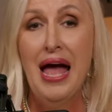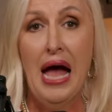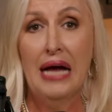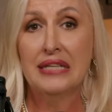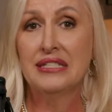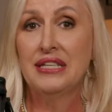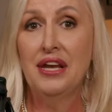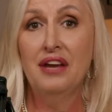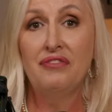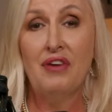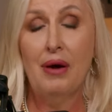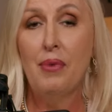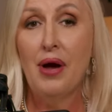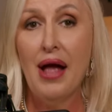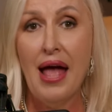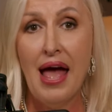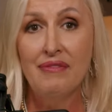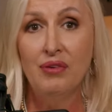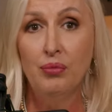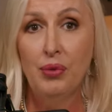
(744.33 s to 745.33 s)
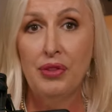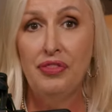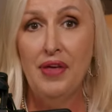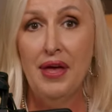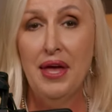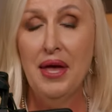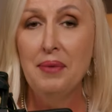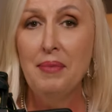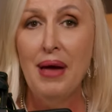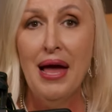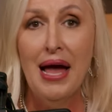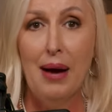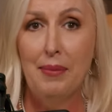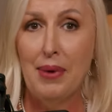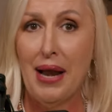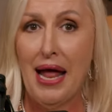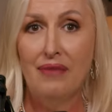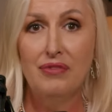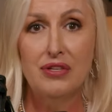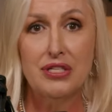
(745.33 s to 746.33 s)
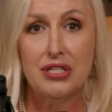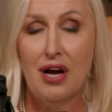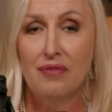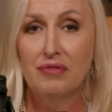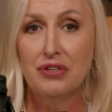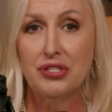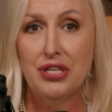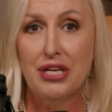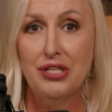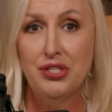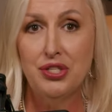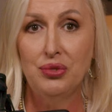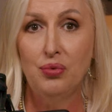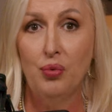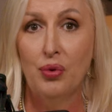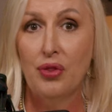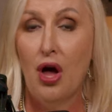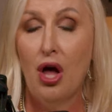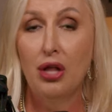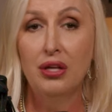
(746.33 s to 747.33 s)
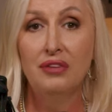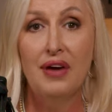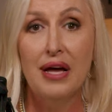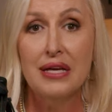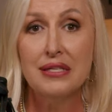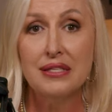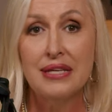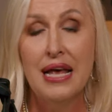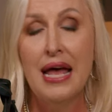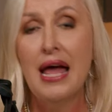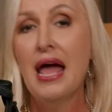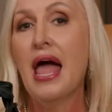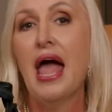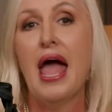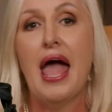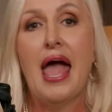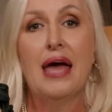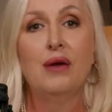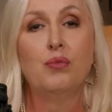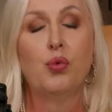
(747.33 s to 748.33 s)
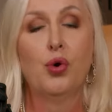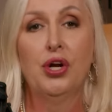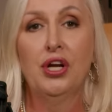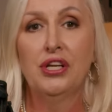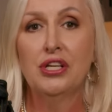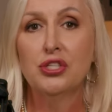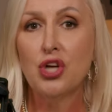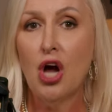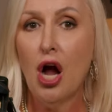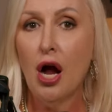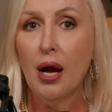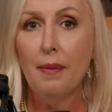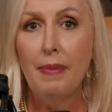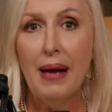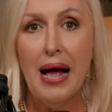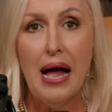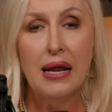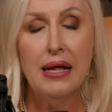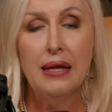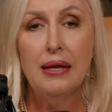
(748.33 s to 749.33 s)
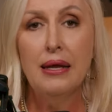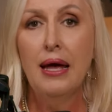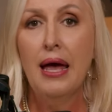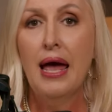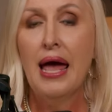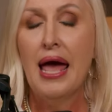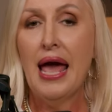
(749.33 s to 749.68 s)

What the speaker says: I said, if I'm going to have it with them, I'm going to have this conversation with all of us and we're going to talk about it.